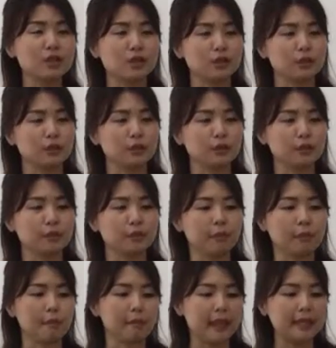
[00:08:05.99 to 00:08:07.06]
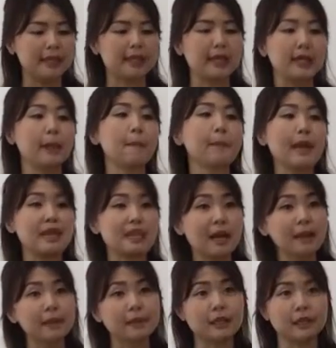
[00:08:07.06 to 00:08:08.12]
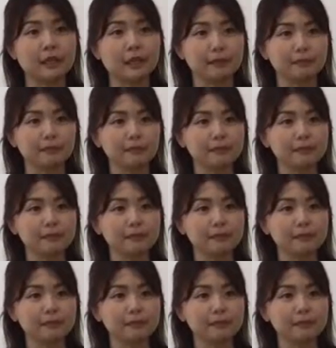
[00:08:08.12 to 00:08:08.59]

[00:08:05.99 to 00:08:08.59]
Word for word: to basically pick up the